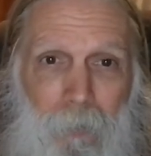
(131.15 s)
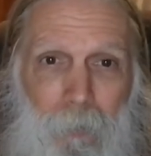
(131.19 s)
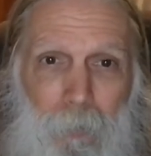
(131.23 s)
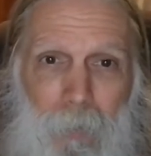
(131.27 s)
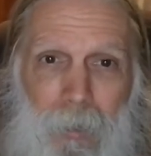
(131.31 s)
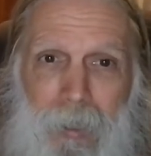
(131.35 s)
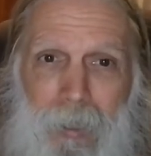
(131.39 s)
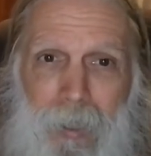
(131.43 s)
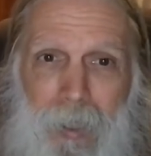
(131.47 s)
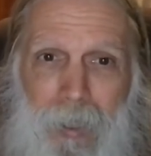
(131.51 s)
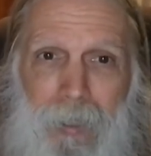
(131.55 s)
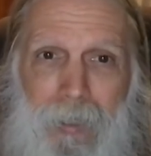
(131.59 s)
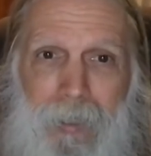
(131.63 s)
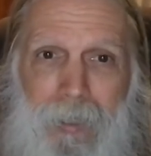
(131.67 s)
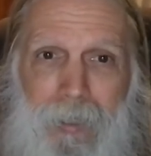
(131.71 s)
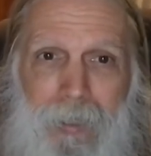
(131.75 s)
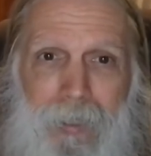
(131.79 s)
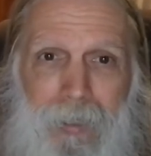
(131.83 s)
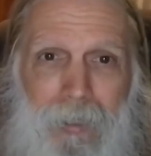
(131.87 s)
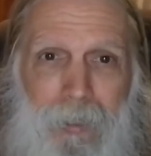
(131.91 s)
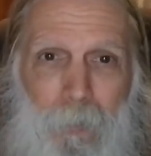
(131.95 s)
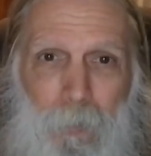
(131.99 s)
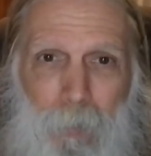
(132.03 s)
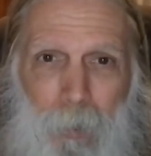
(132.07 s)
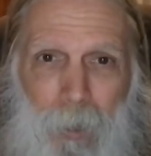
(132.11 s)

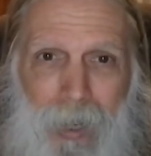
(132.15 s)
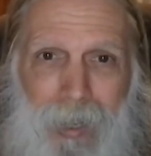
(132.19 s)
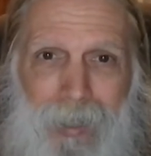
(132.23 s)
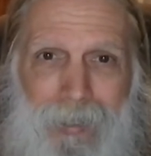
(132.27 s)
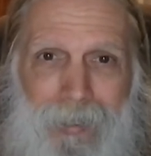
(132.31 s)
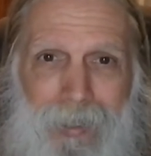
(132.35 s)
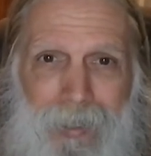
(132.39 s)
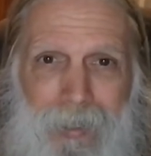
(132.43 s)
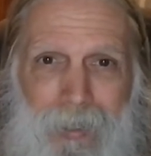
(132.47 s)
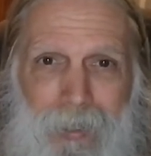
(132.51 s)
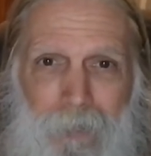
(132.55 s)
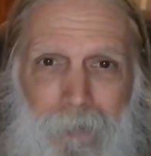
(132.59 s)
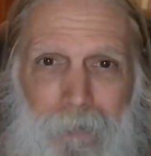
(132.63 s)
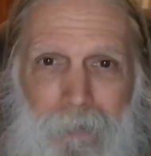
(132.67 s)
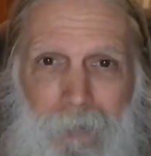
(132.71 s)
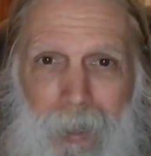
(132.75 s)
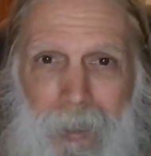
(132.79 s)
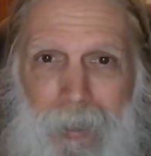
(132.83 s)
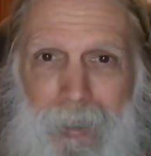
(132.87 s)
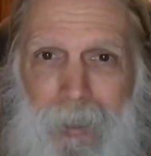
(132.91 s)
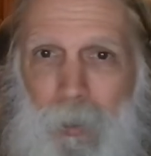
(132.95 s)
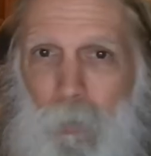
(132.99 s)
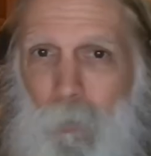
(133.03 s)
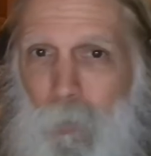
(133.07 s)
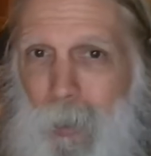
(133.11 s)
Because the process of
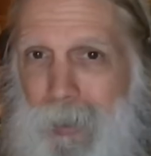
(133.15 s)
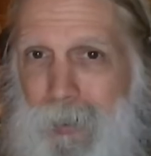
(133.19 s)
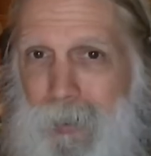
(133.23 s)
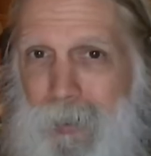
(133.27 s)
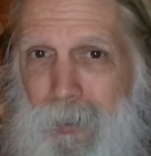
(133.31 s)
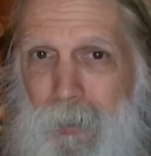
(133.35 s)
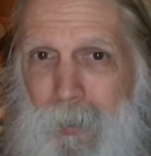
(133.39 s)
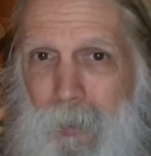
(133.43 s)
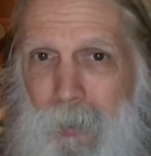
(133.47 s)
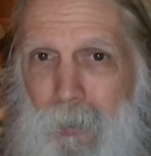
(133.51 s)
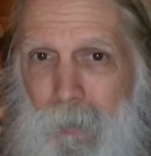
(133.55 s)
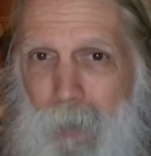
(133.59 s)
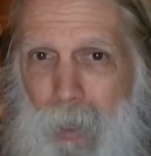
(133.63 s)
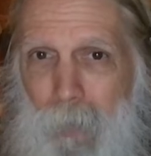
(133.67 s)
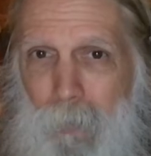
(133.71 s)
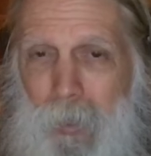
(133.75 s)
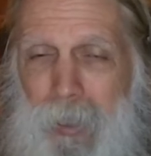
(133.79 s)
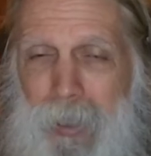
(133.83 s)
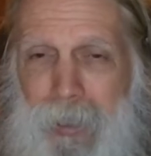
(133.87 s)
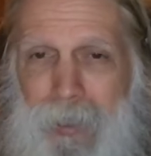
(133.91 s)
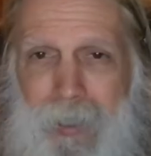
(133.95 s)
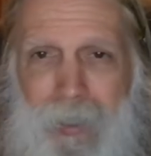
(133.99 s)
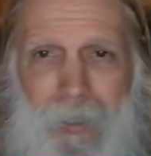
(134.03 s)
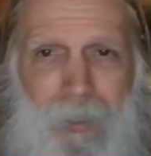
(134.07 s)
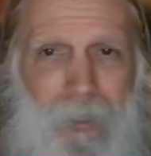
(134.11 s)
finding well suited
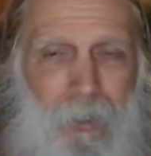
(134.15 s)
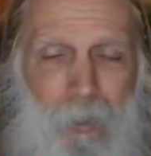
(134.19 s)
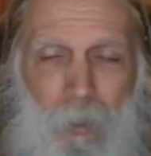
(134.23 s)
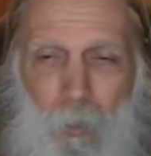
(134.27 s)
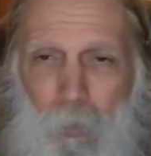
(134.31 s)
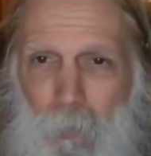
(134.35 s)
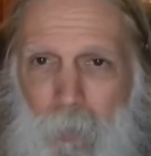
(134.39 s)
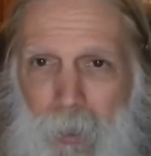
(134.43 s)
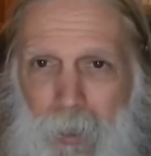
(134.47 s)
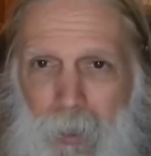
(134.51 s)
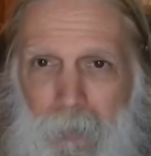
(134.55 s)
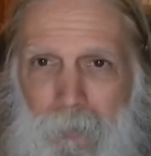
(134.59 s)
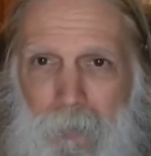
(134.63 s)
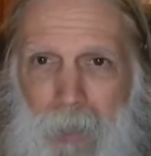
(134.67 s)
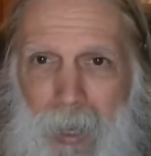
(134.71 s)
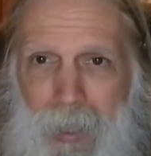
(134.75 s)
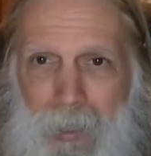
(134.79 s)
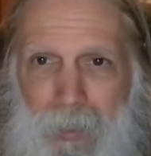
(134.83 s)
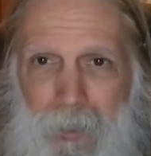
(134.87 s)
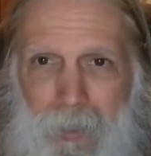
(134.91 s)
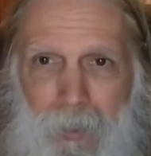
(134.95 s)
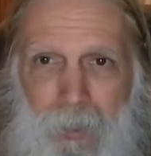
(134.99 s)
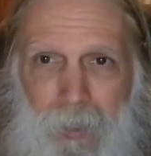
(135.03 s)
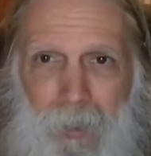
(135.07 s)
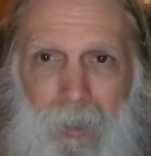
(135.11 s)
remedies is so much
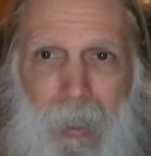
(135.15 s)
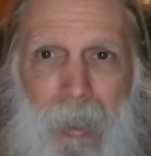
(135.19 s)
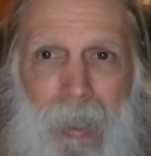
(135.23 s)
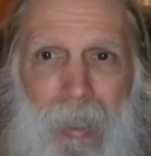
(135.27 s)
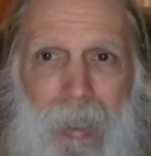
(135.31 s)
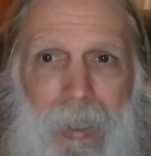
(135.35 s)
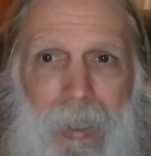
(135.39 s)
faster,